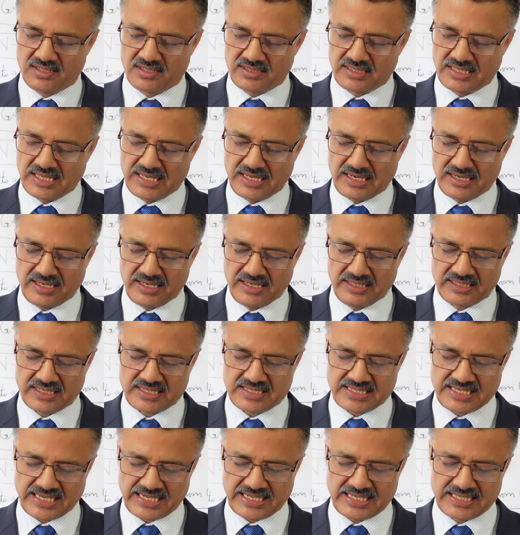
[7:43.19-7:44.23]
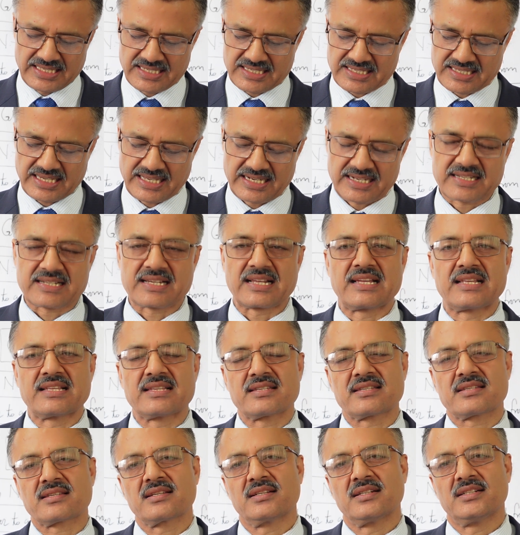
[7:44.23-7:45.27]
Then in the second
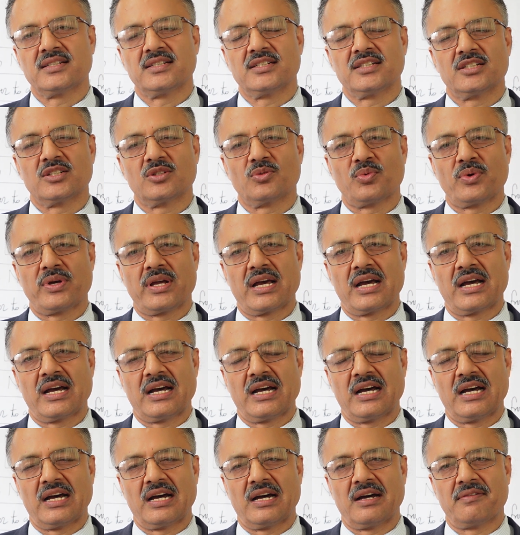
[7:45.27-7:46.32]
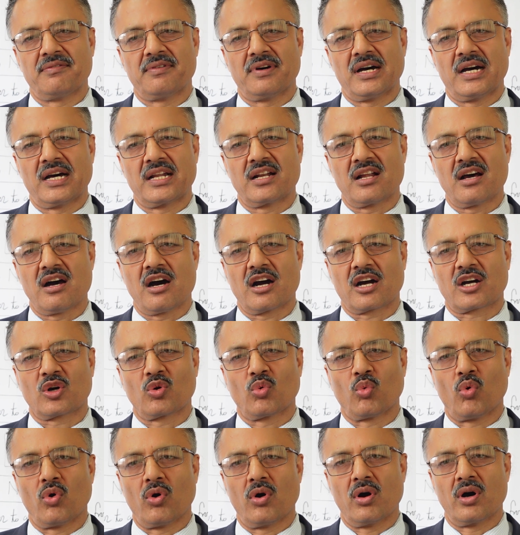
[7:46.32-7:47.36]
sentence we have an
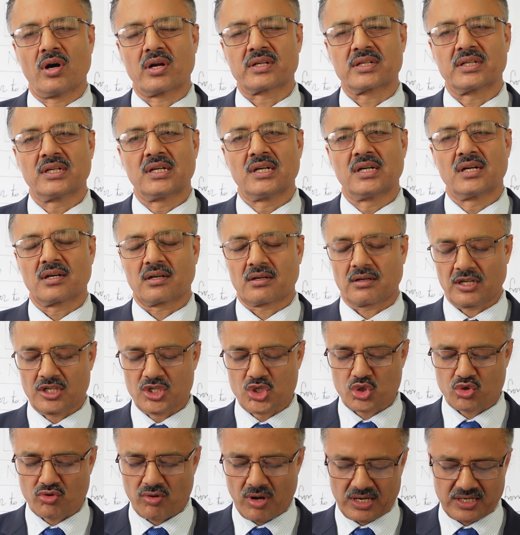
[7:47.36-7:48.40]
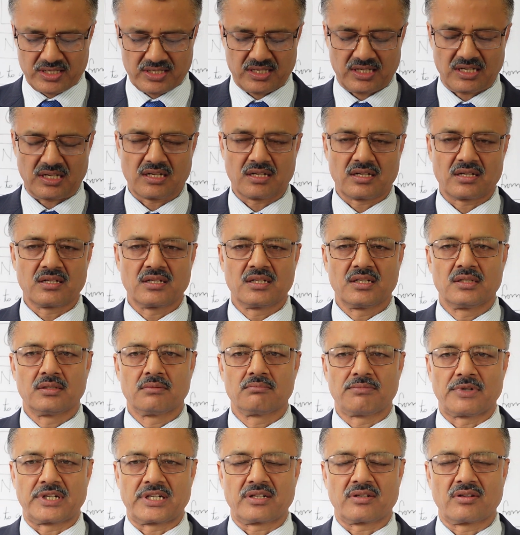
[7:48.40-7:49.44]
awkward construction,
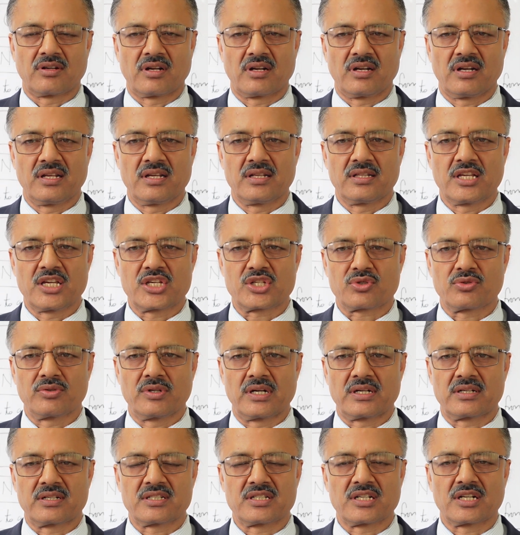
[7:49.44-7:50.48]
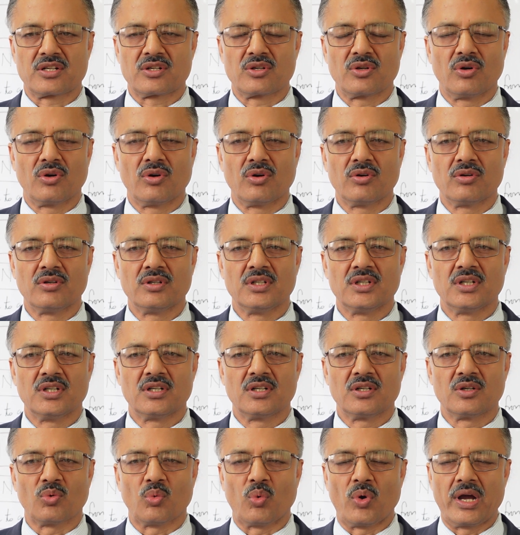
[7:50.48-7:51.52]
particularly the student doesn't know
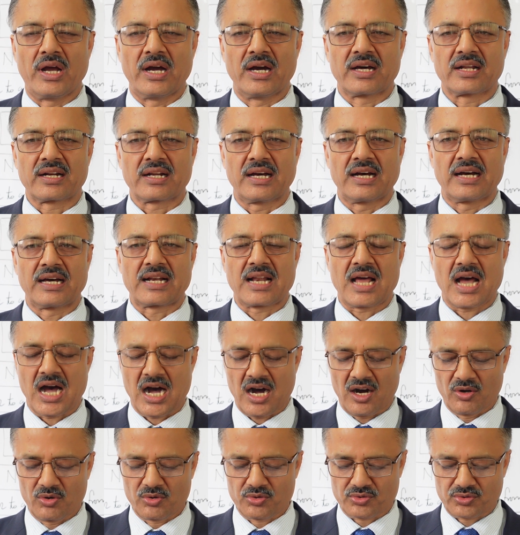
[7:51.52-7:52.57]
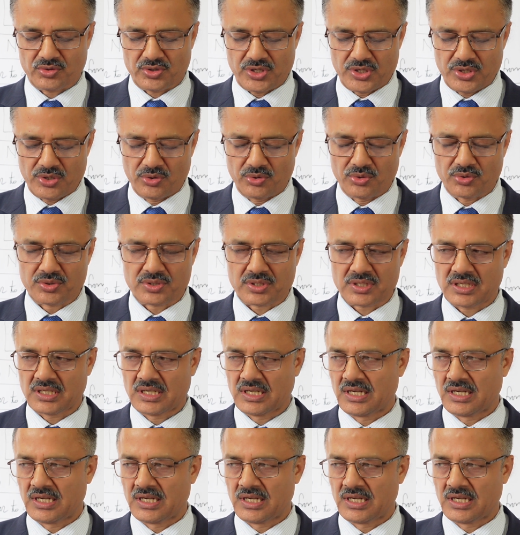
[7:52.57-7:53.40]
where and how to use